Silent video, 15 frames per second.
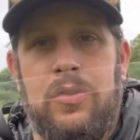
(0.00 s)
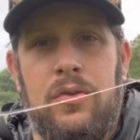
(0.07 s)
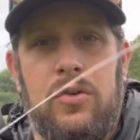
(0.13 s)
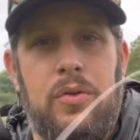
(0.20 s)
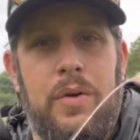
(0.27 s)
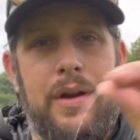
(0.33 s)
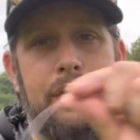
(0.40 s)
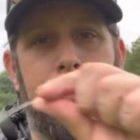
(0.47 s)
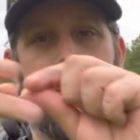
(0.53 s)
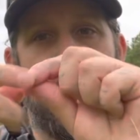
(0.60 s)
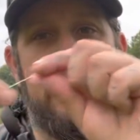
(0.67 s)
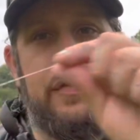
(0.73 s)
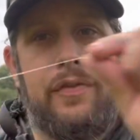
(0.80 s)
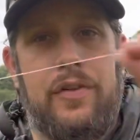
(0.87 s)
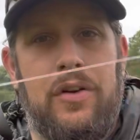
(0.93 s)
all the way through
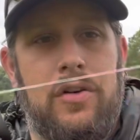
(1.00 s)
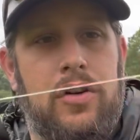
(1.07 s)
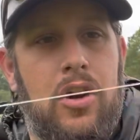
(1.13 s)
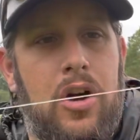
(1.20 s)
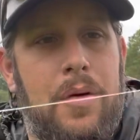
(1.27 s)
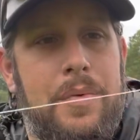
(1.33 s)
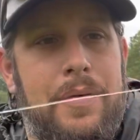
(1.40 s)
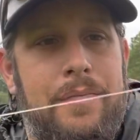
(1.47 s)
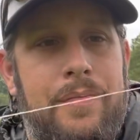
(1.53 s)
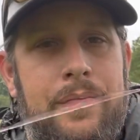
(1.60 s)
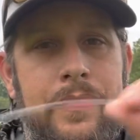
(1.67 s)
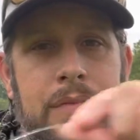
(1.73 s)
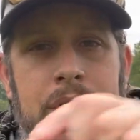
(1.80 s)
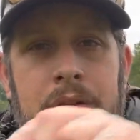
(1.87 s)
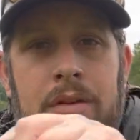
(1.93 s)
fluorocarbon
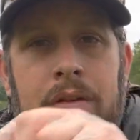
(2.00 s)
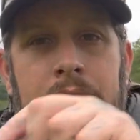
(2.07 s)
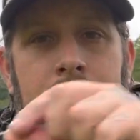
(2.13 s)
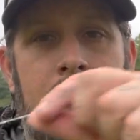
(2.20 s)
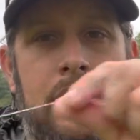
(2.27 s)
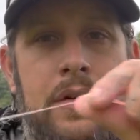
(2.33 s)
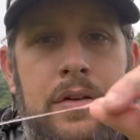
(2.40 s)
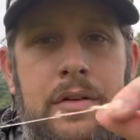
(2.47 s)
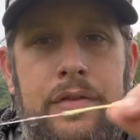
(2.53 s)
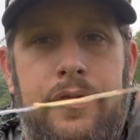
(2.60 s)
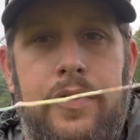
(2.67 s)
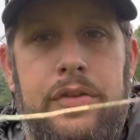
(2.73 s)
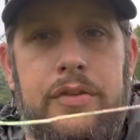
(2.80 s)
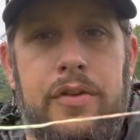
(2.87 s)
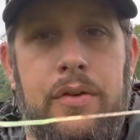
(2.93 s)

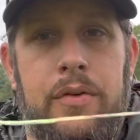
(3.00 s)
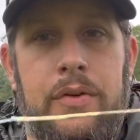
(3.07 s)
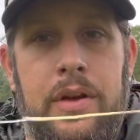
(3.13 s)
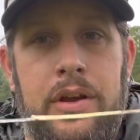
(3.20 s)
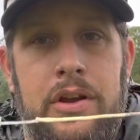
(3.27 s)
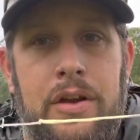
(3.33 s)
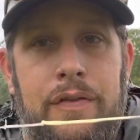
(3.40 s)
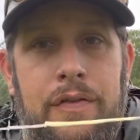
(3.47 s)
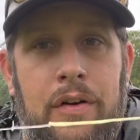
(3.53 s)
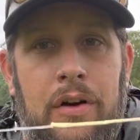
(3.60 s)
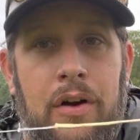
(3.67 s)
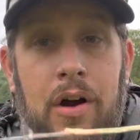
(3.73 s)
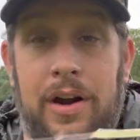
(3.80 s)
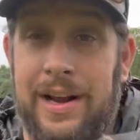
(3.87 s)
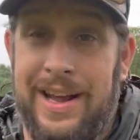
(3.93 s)
through to your fly
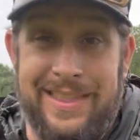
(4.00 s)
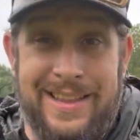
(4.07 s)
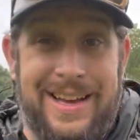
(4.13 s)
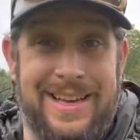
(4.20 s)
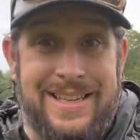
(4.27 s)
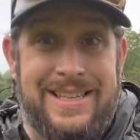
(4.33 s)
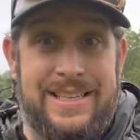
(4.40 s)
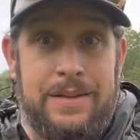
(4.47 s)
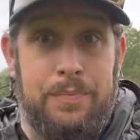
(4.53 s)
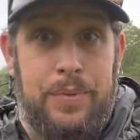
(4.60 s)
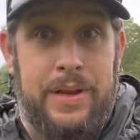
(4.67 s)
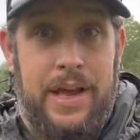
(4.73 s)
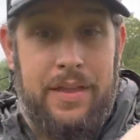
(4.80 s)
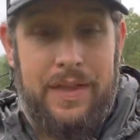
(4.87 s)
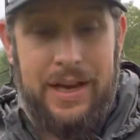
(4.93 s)
line, and that is simply it.